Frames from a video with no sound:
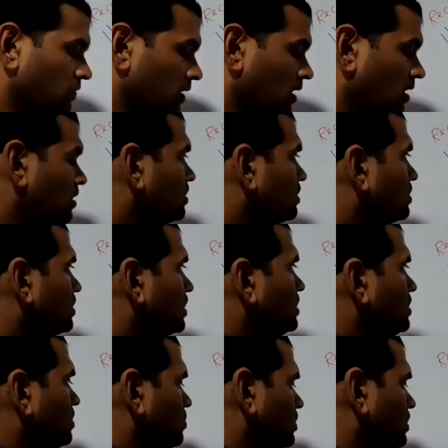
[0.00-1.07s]
field,
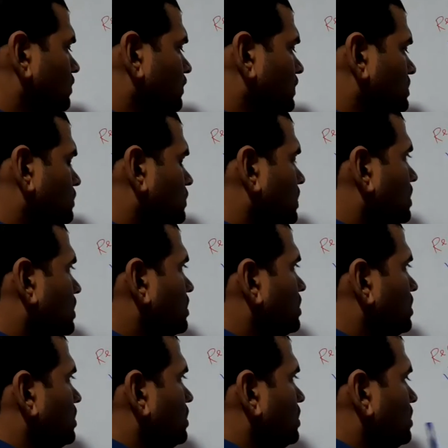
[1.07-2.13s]
right? Look at the first field.
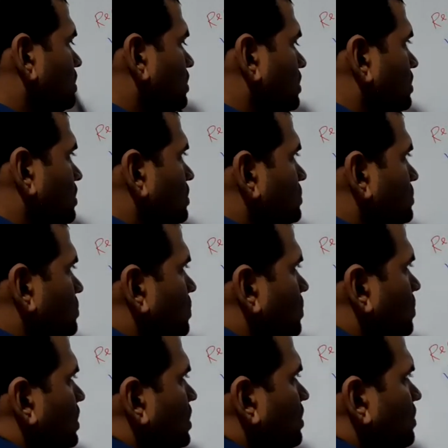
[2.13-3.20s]
So
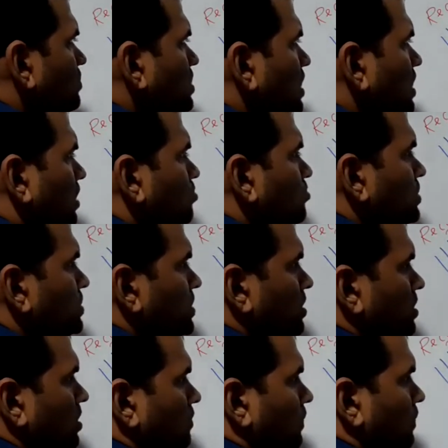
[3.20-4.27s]
in the
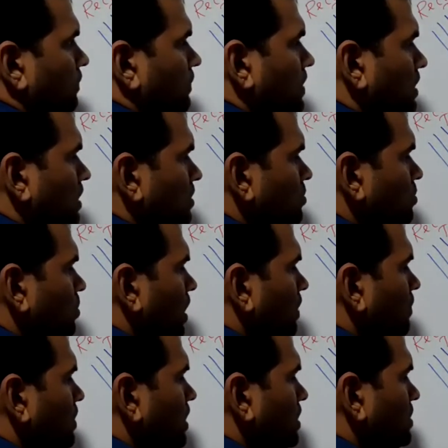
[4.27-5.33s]
admission number field, you
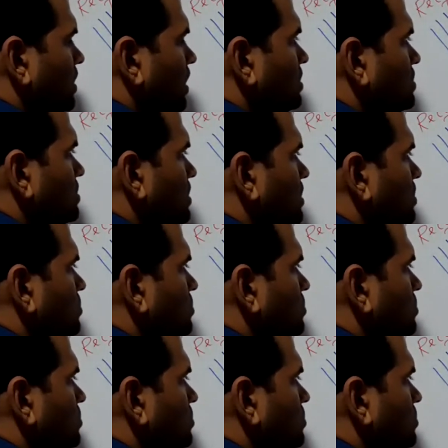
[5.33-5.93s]
have data. I try